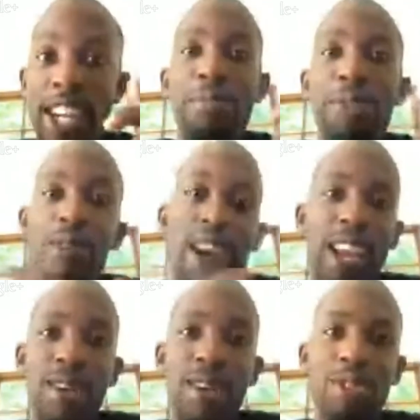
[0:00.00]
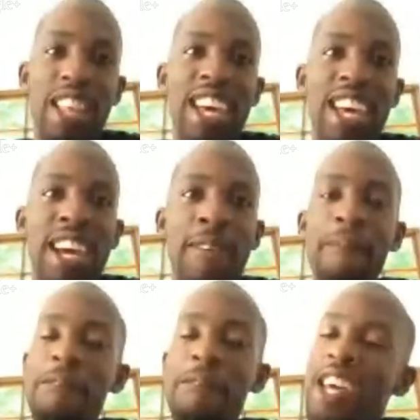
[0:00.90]
captured me while I was on the
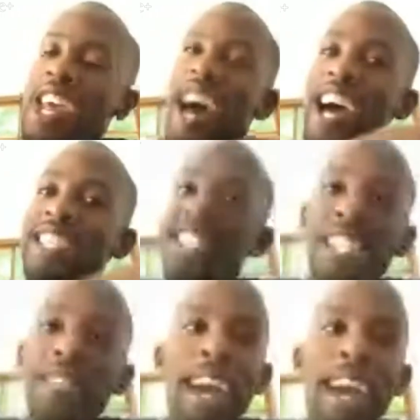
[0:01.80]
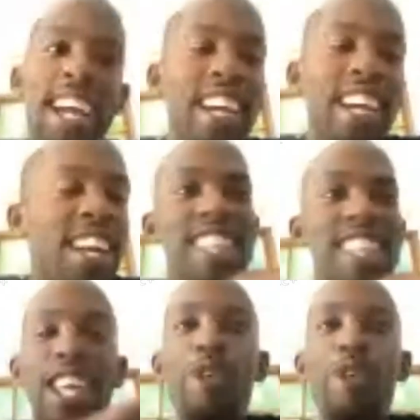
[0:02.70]
air. I sent it back.
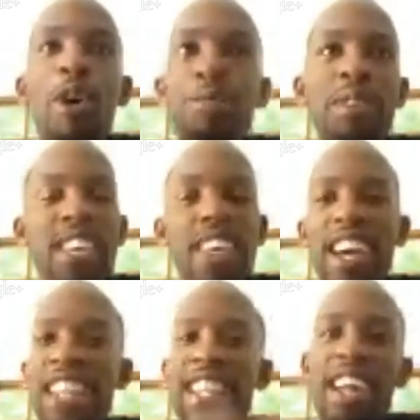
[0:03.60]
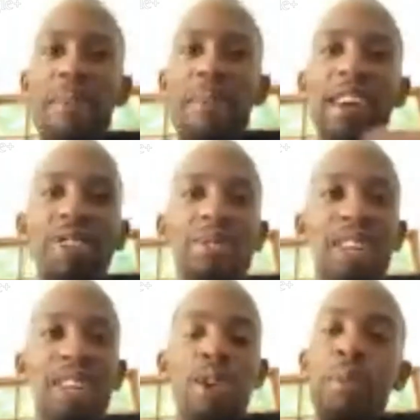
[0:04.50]
They called me, and then I made
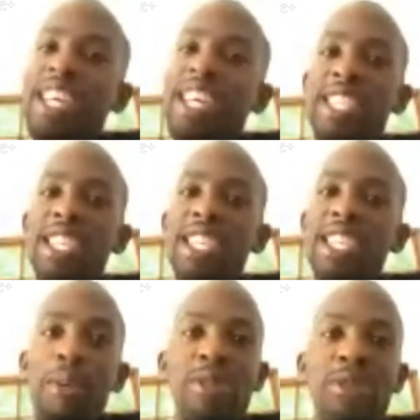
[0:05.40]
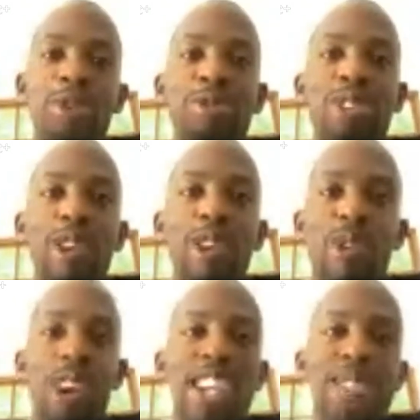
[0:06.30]
it to the top 30 that was going
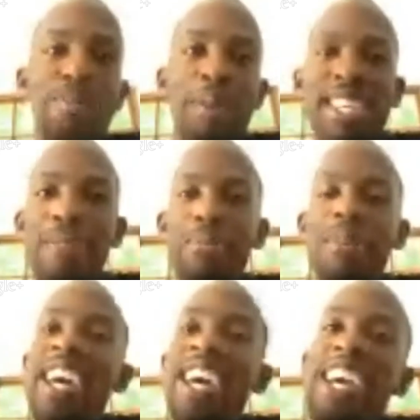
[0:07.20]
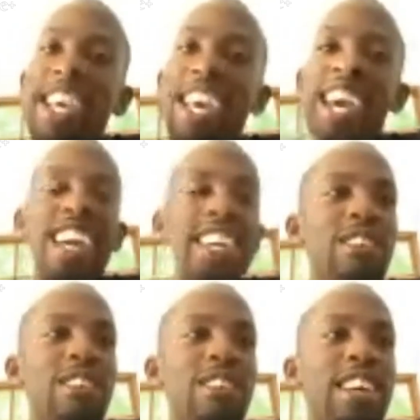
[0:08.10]
to the local space camp
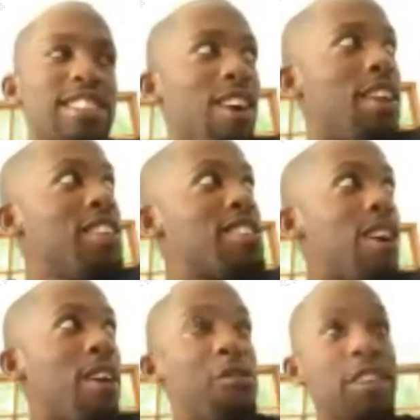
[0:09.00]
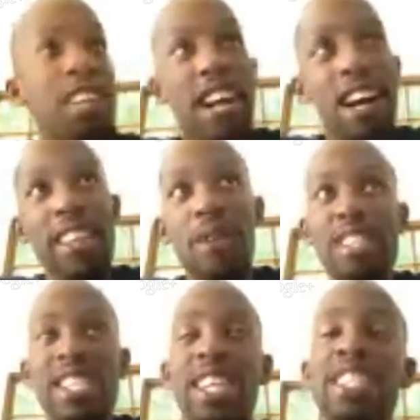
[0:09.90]
here in South, in South
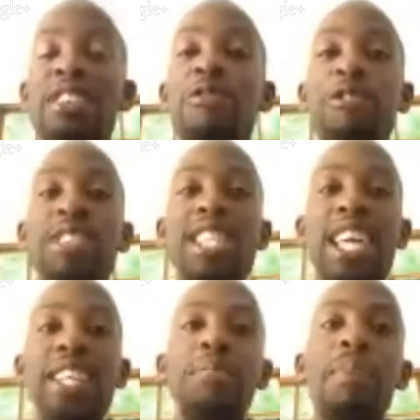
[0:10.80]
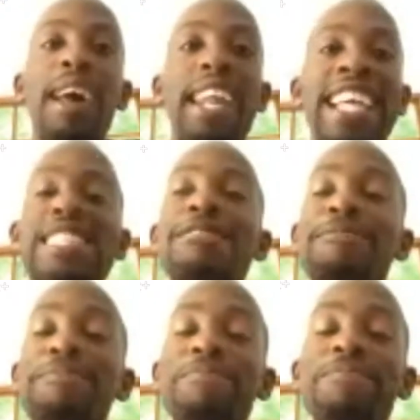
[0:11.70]
Africa that was held in Free State, in
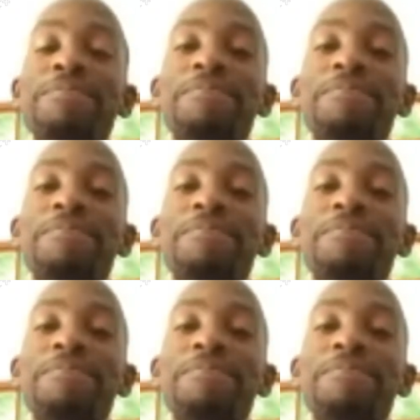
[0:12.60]
Parys.